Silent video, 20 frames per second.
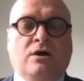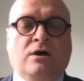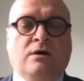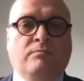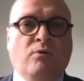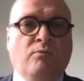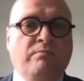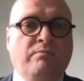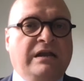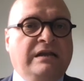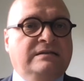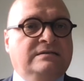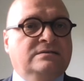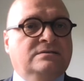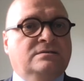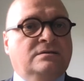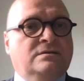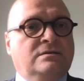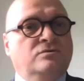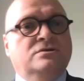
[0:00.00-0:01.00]
mobility
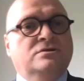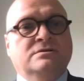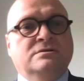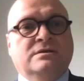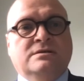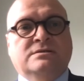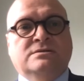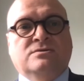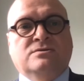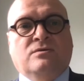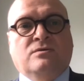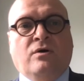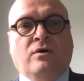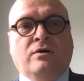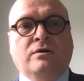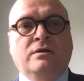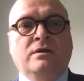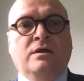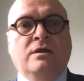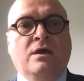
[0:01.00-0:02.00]
solutions, and so
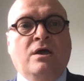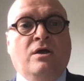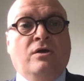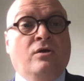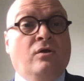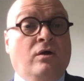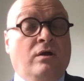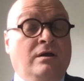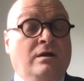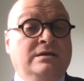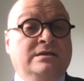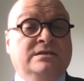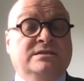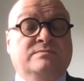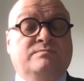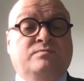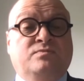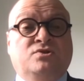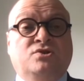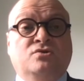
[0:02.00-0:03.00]
on, not
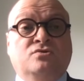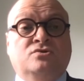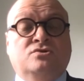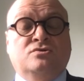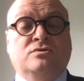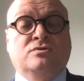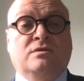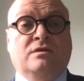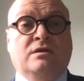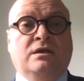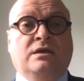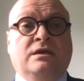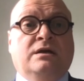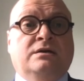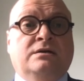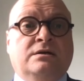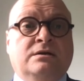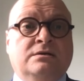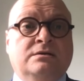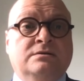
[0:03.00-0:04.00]
least due to
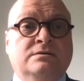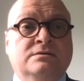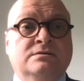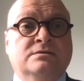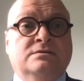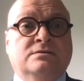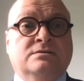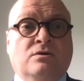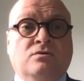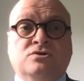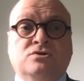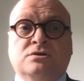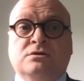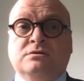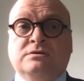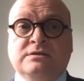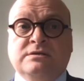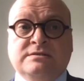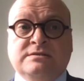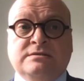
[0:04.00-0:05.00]
the
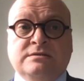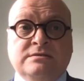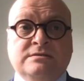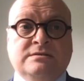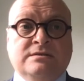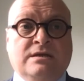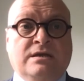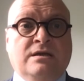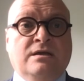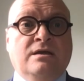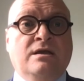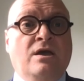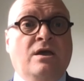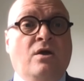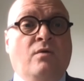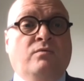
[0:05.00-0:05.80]
social distancing,